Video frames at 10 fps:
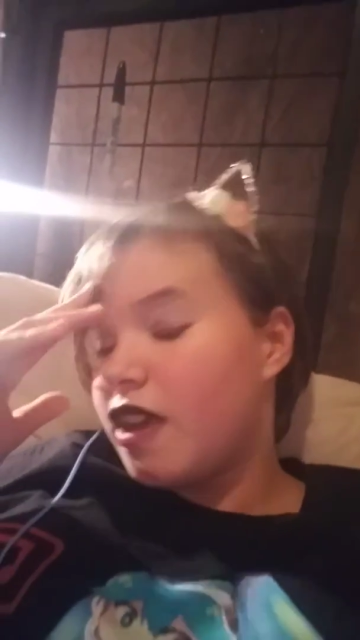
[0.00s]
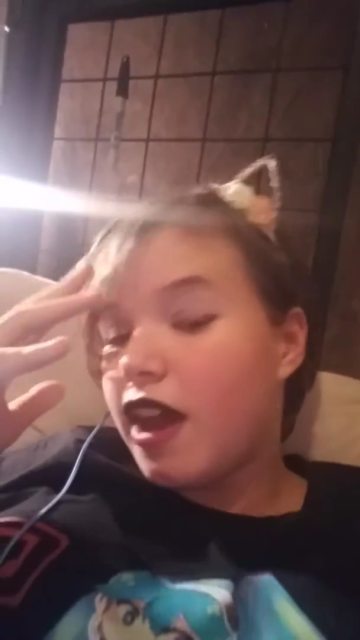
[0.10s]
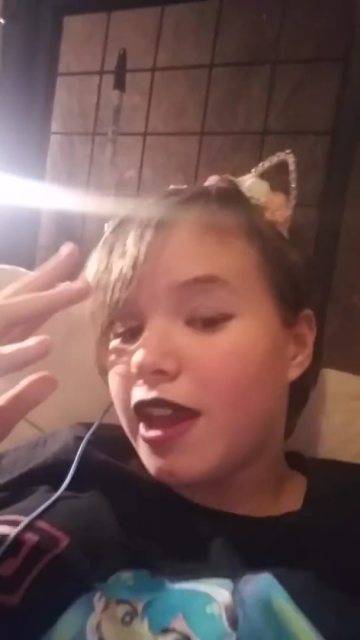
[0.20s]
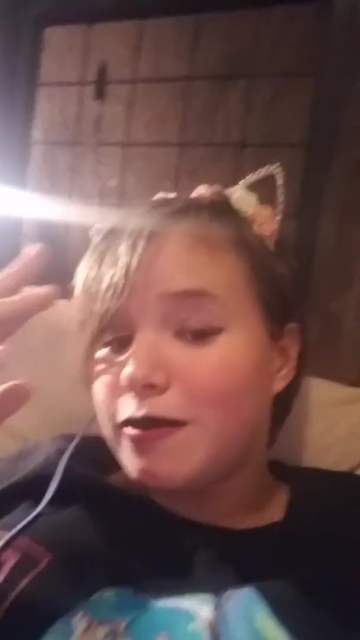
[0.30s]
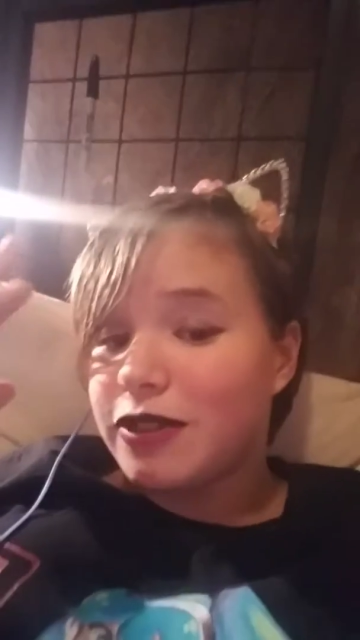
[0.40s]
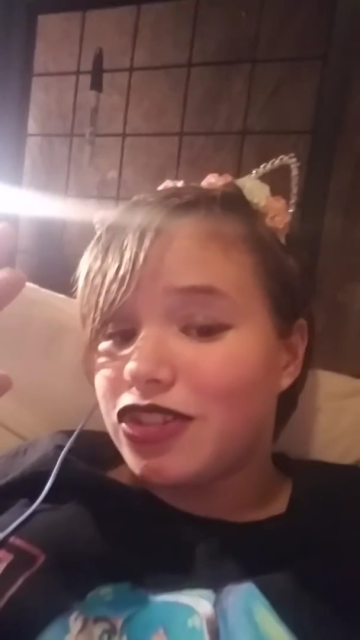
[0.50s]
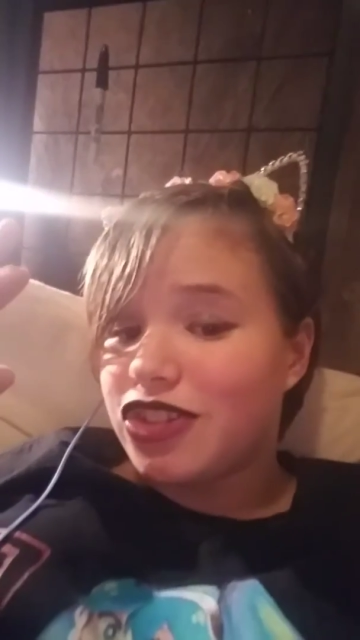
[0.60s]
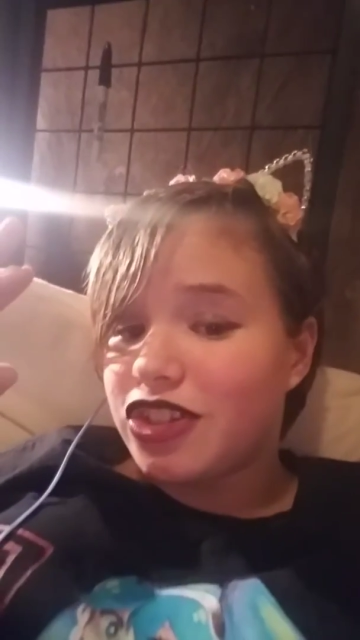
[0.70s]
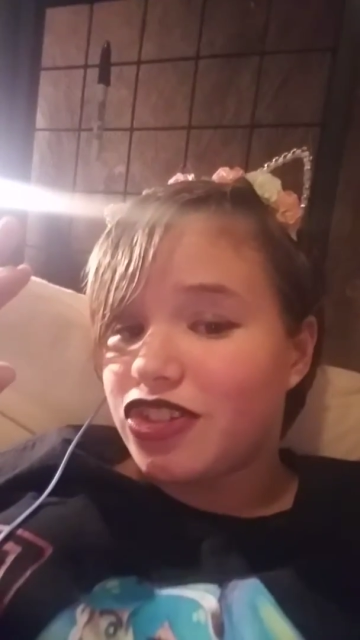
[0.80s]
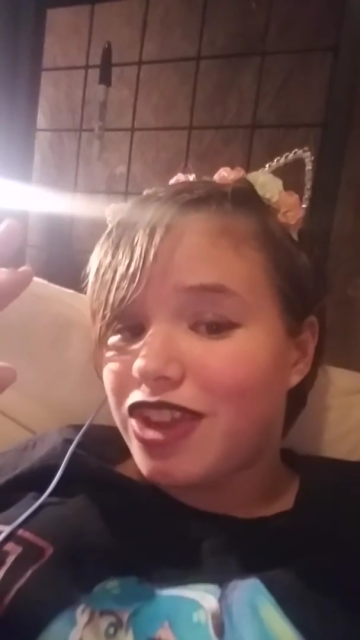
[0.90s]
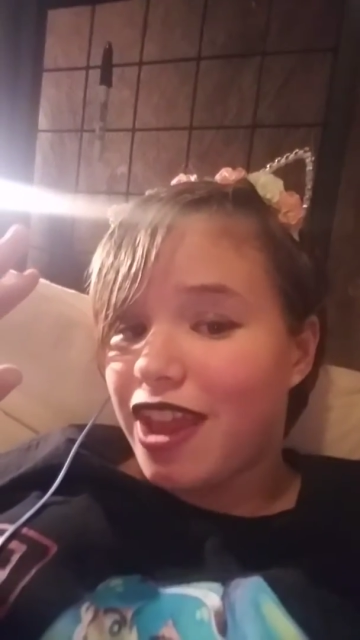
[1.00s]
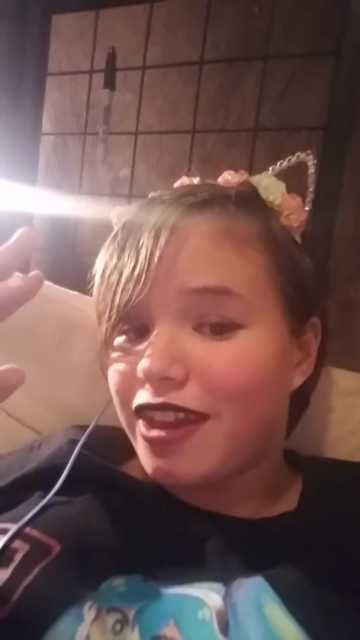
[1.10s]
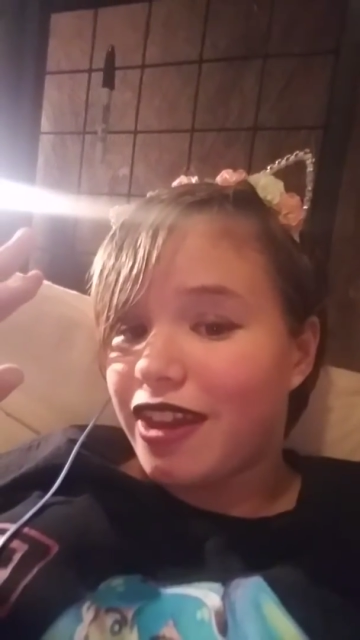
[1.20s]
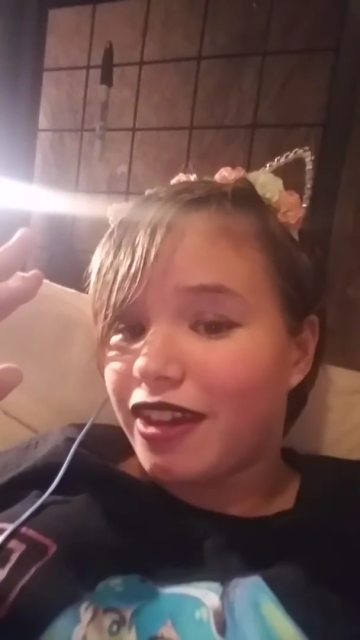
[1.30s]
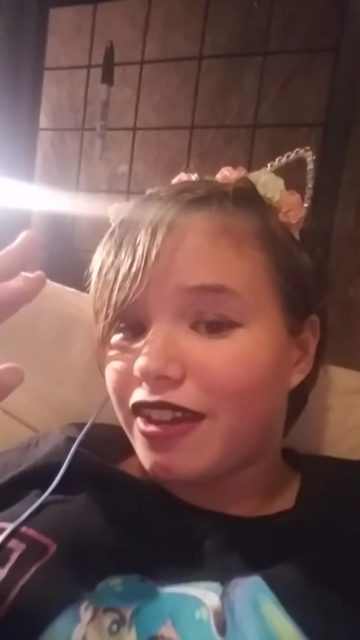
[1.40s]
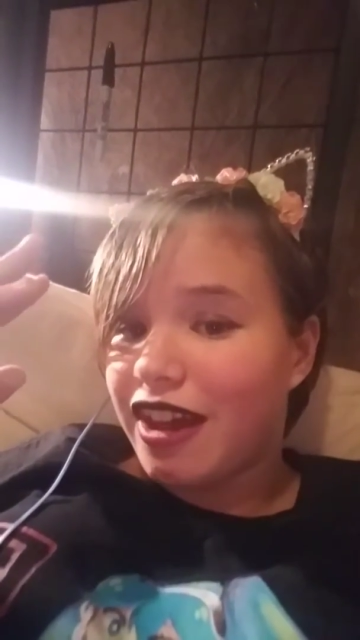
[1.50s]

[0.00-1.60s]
I'm legit shaking.